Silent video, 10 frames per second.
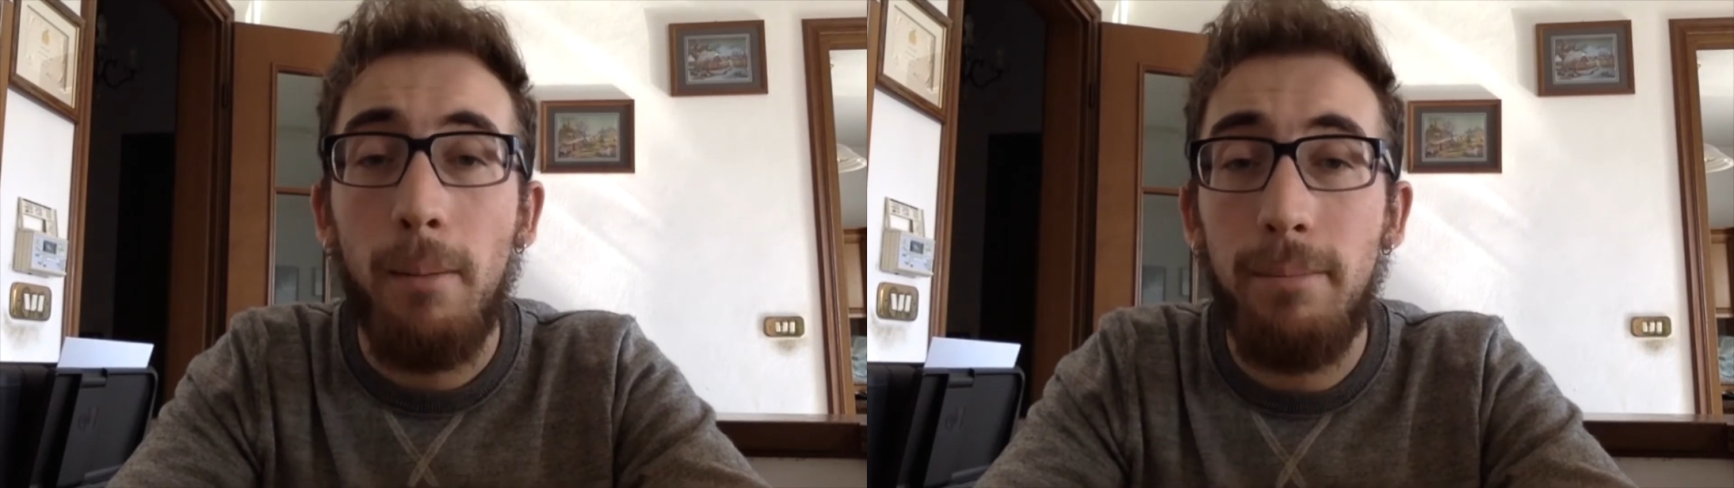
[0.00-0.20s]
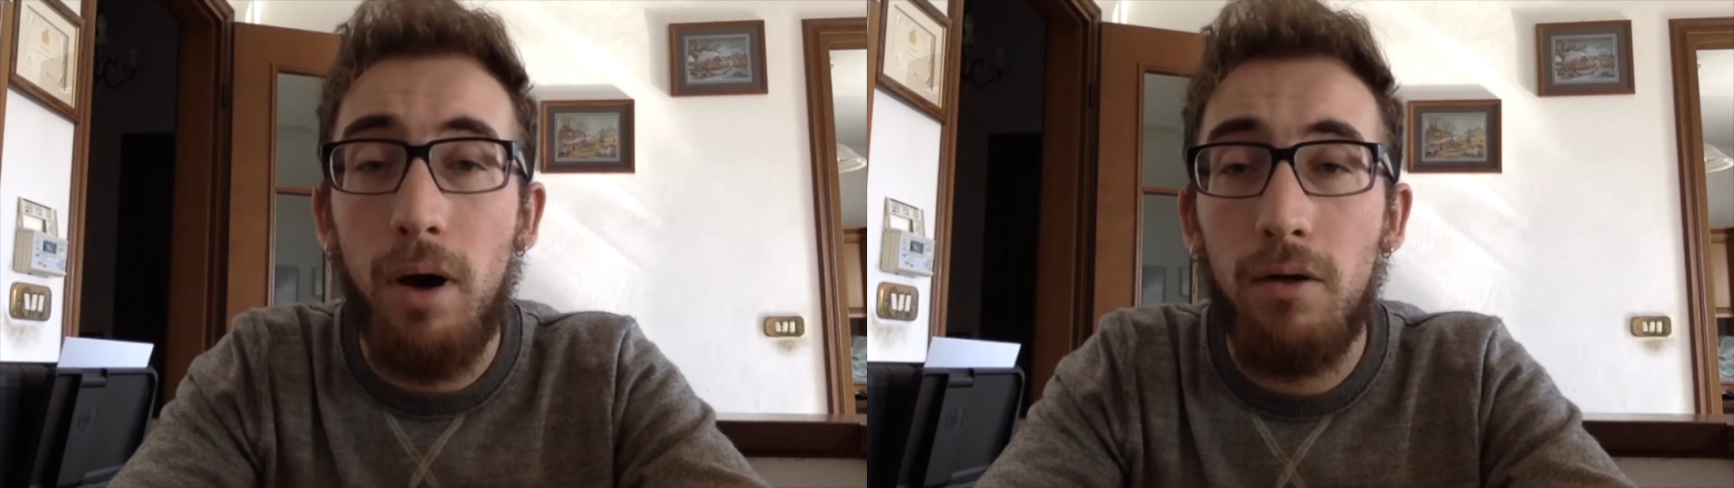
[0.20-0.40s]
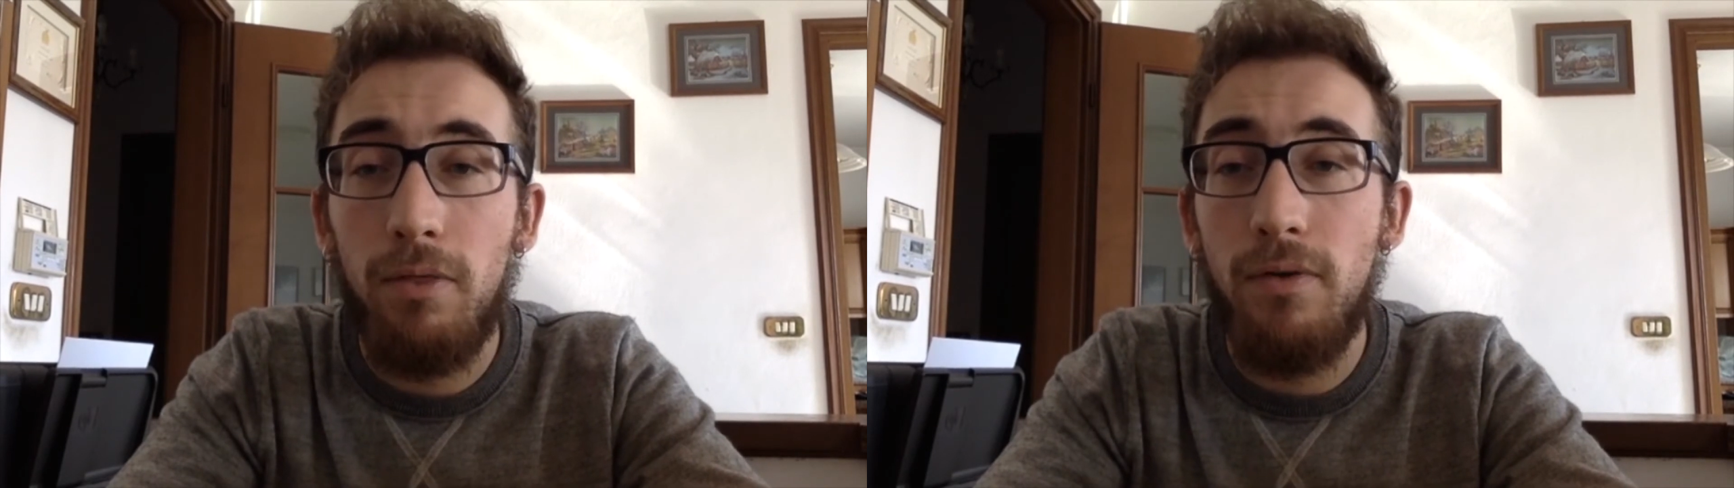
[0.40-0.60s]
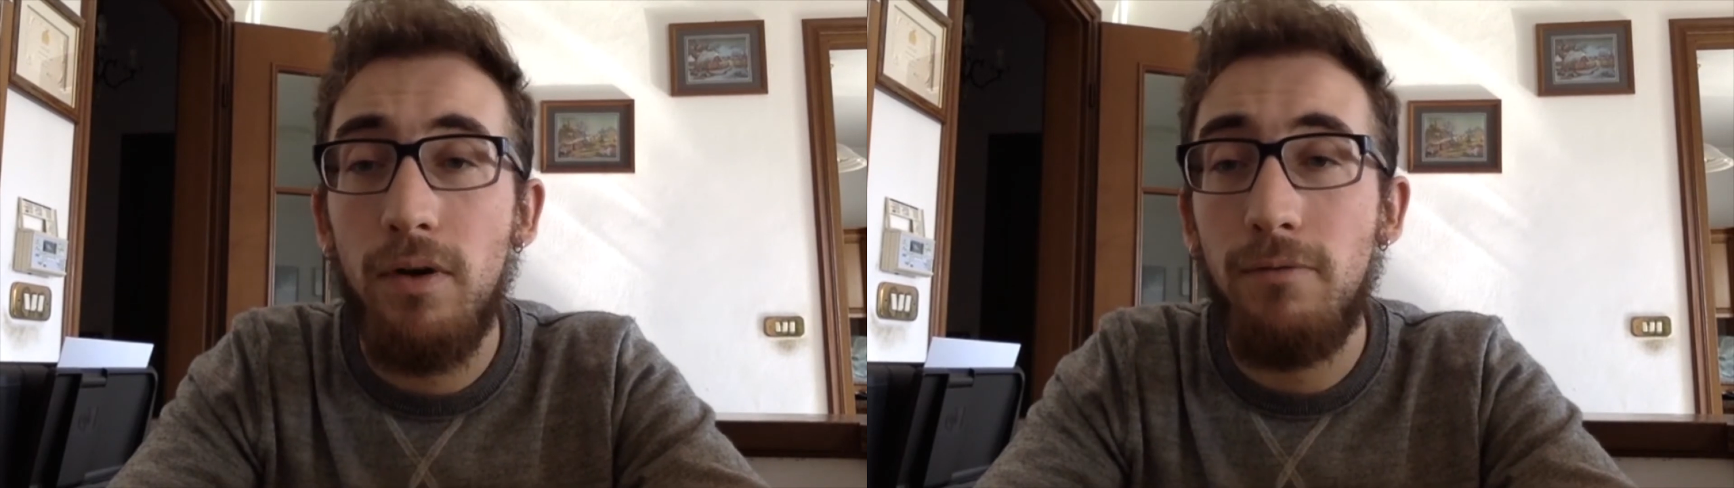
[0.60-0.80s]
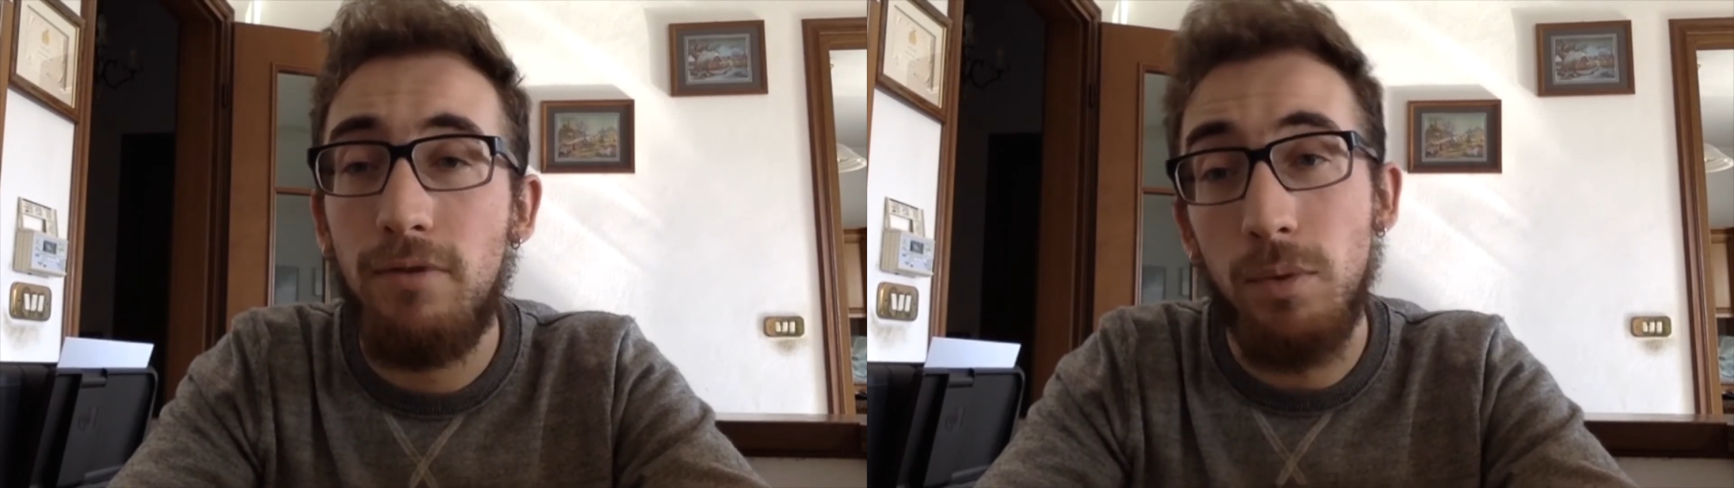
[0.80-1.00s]
both
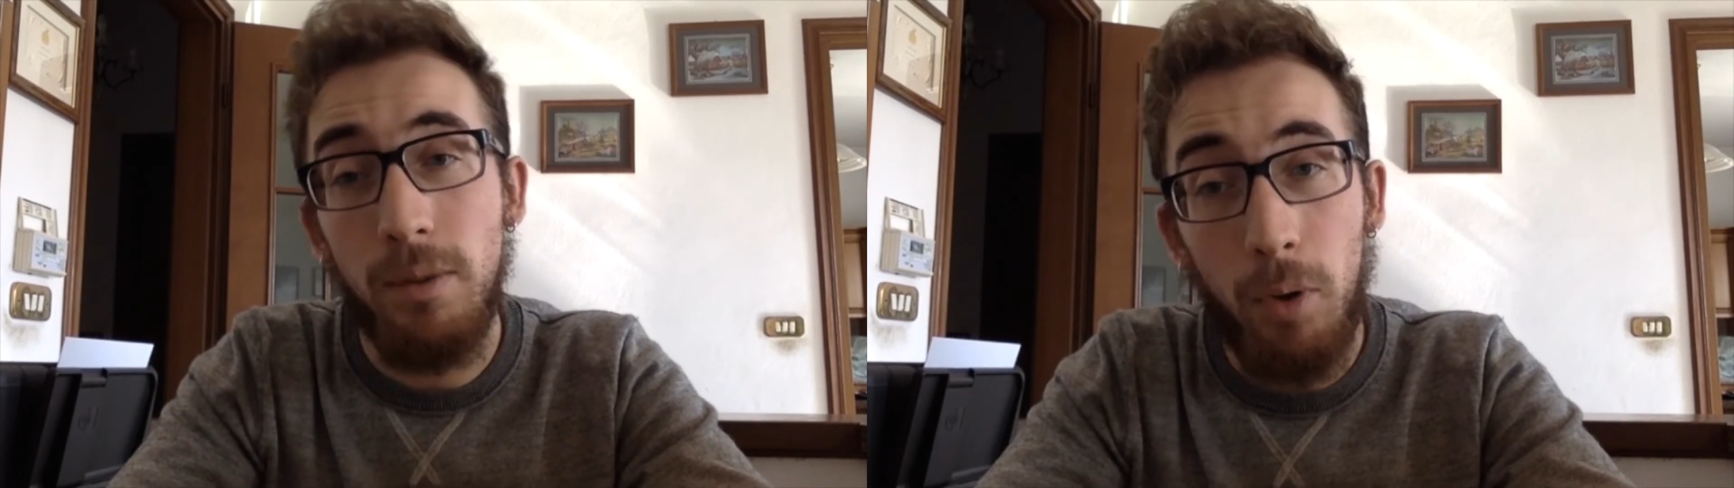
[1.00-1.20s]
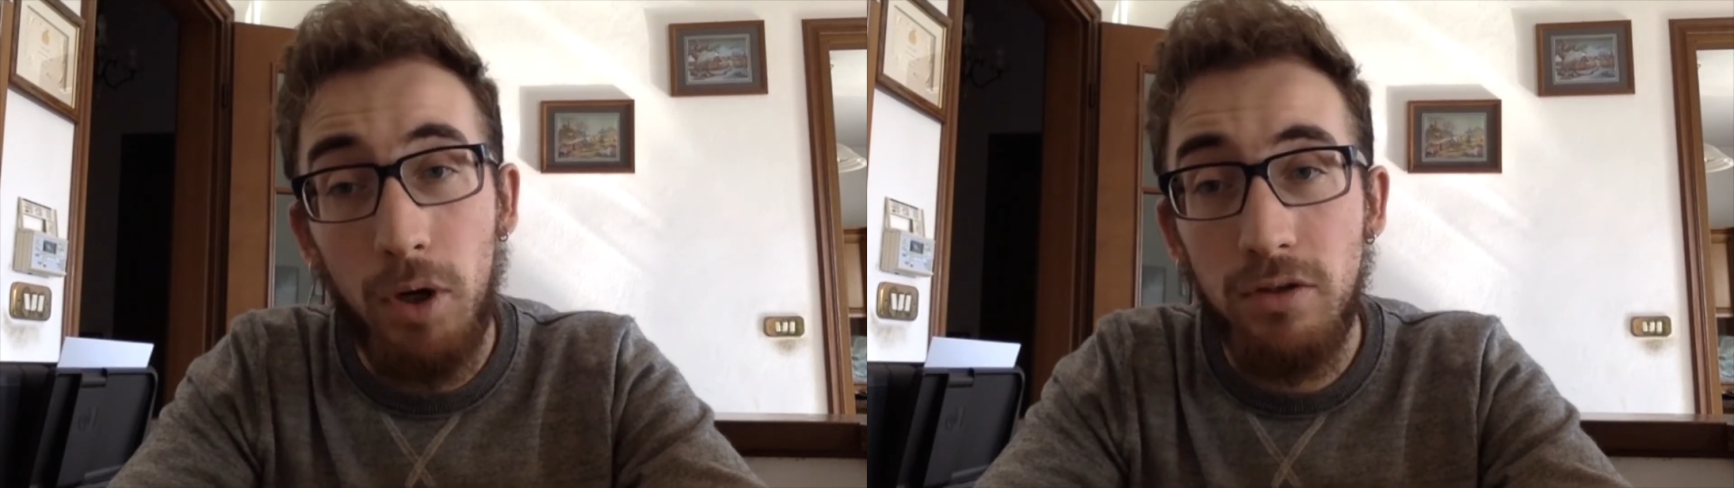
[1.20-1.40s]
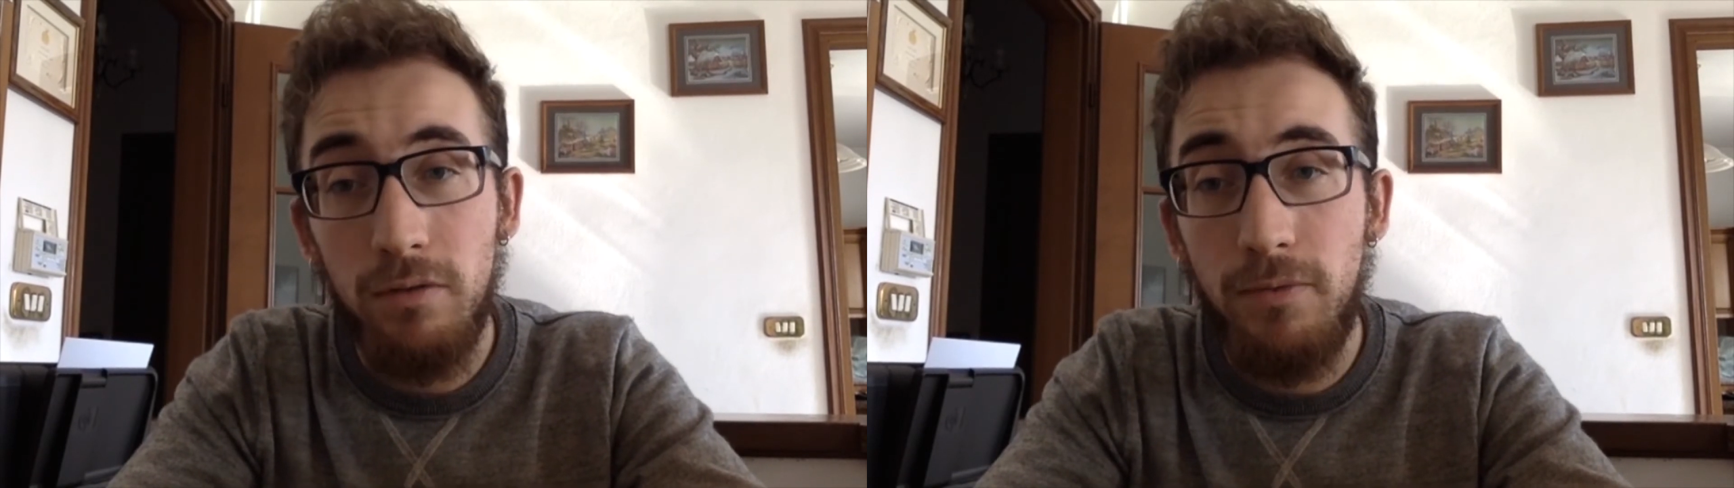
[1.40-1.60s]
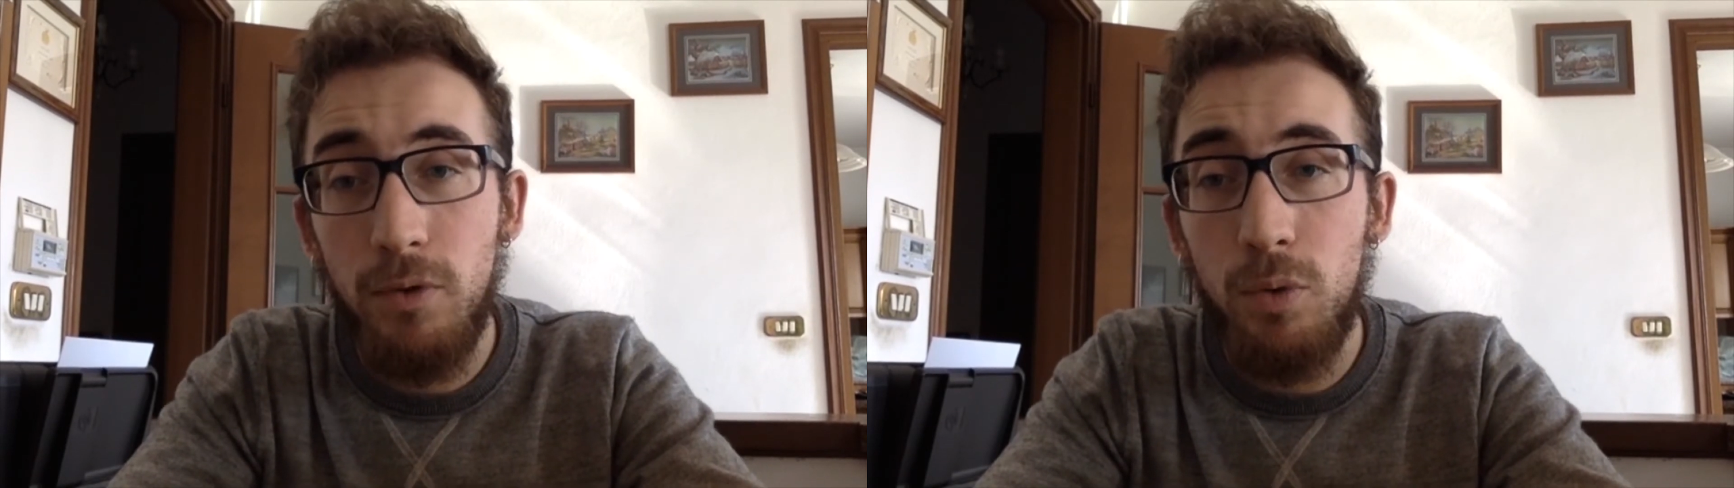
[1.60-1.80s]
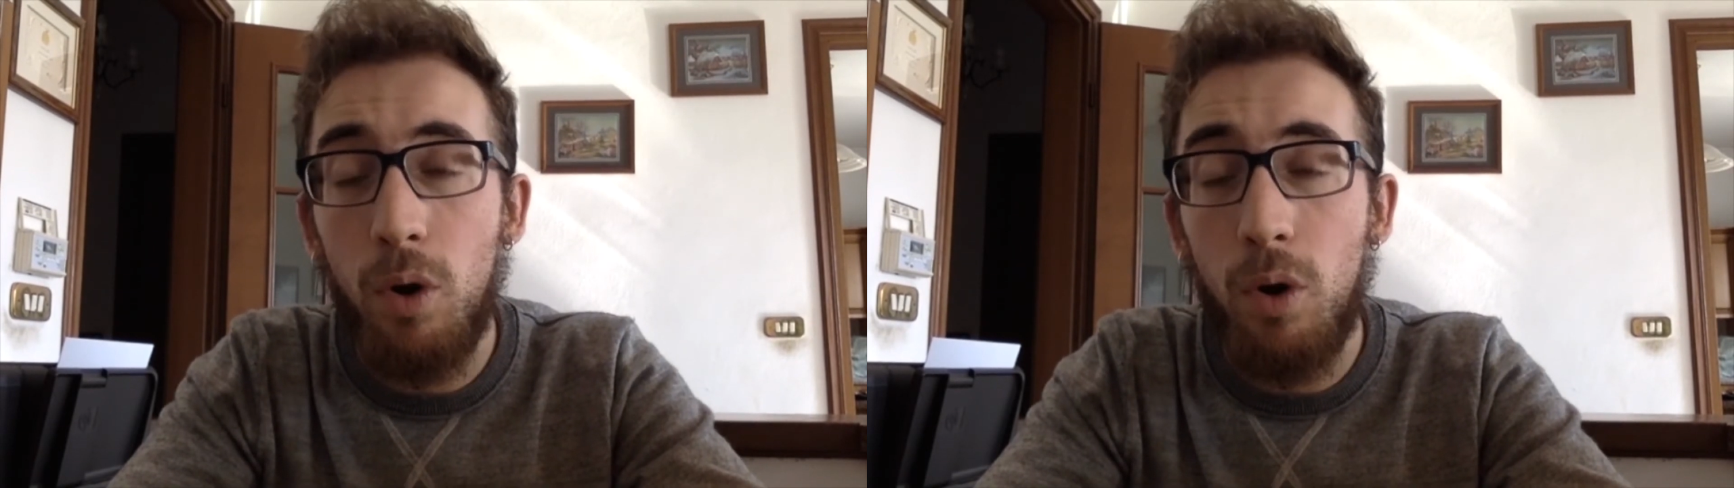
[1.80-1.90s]
from the point of view